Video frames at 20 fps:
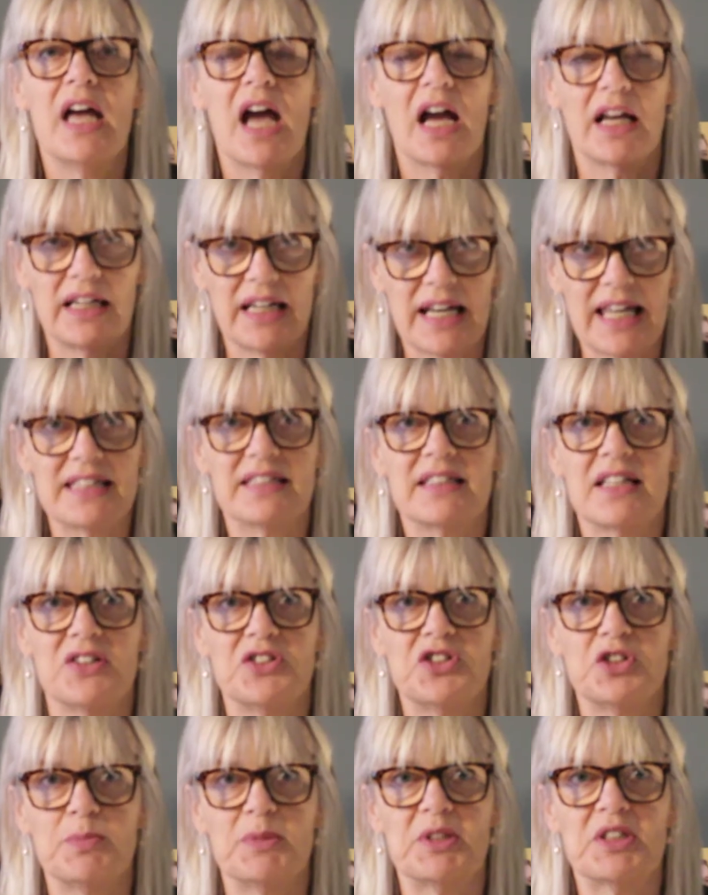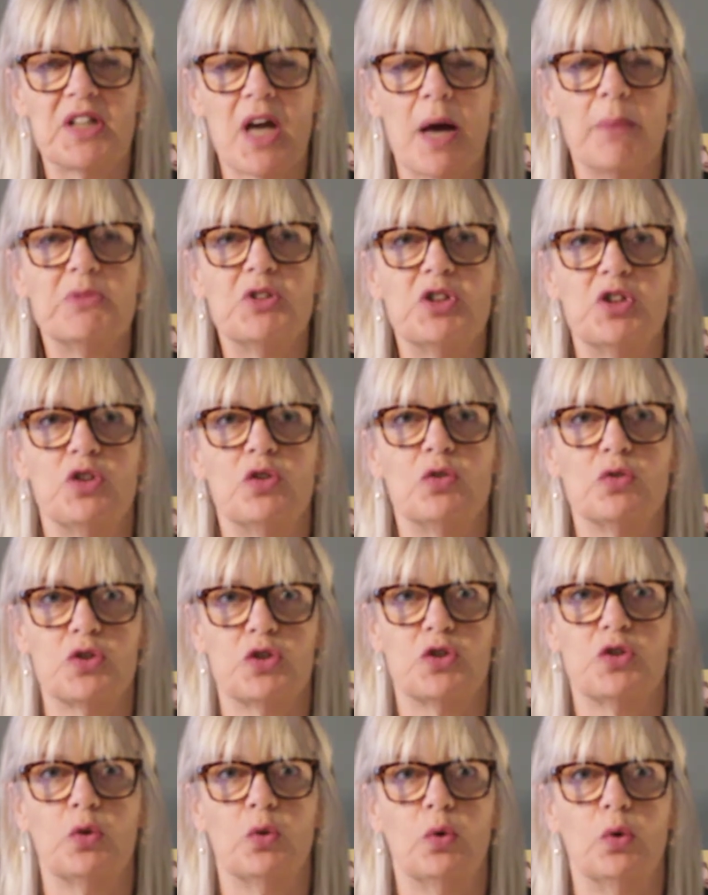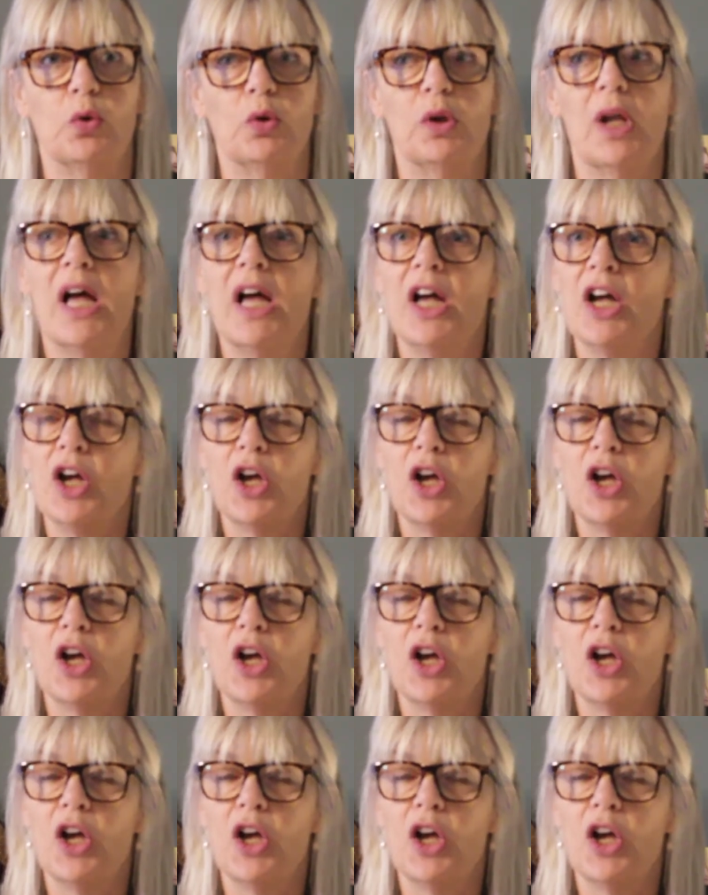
Unless customers come to your stall,